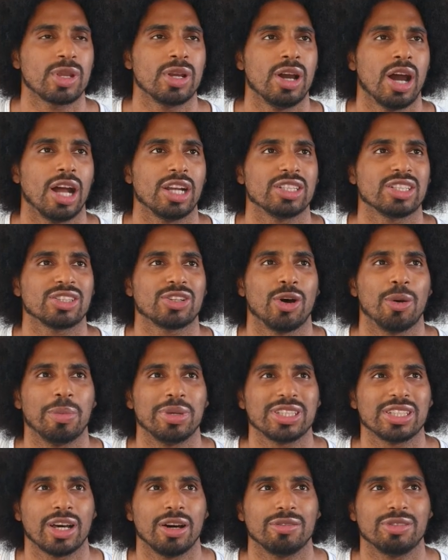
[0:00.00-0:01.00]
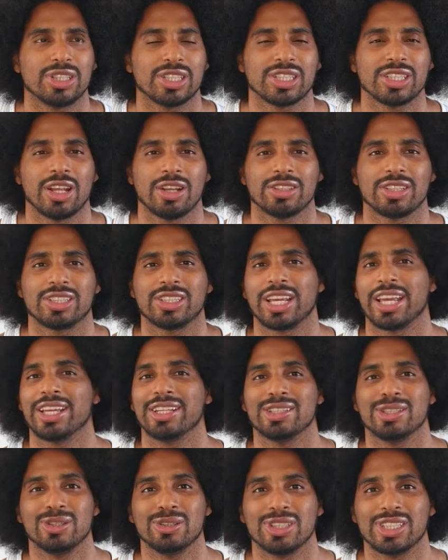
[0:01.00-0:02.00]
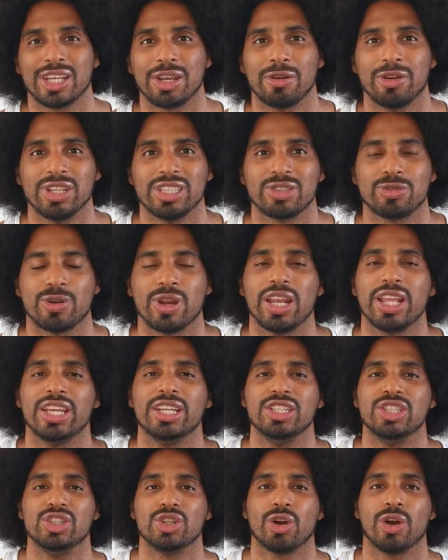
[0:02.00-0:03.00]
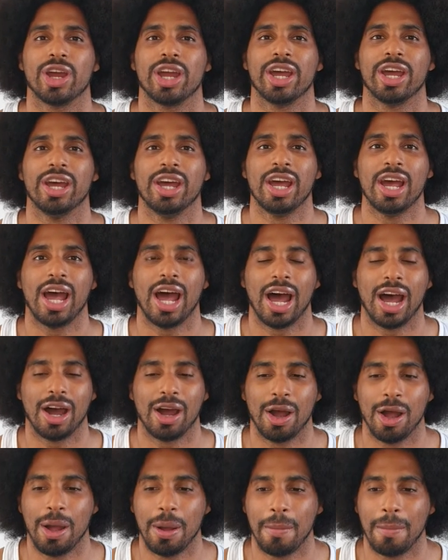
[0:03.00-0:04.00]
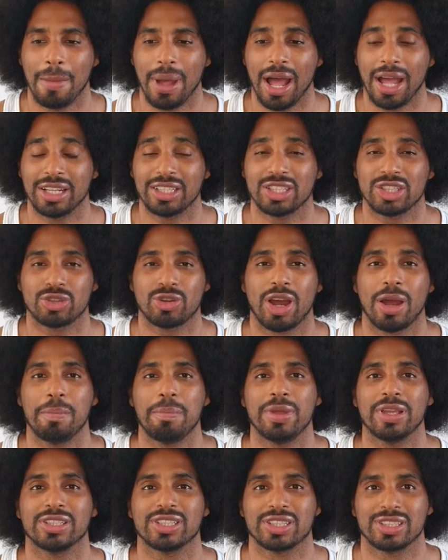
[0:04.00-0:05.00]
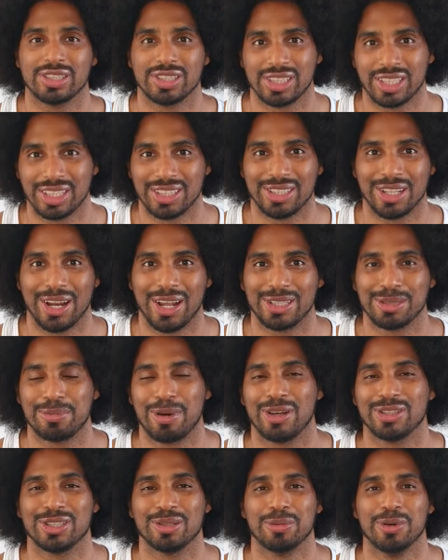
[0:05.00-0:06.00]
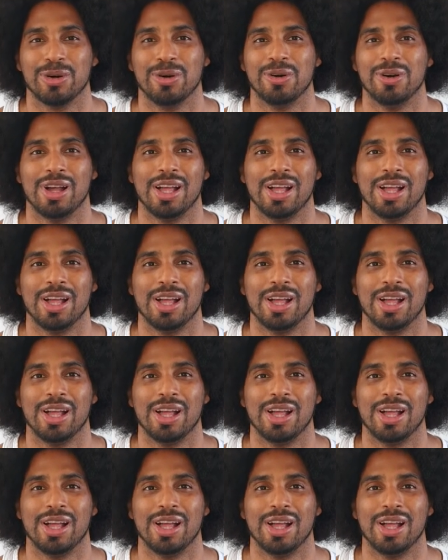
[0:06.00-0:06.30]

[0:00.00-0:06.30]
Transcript: just told myself just not to take it too serious, really enjoy it, and just try and be as consistent as possible.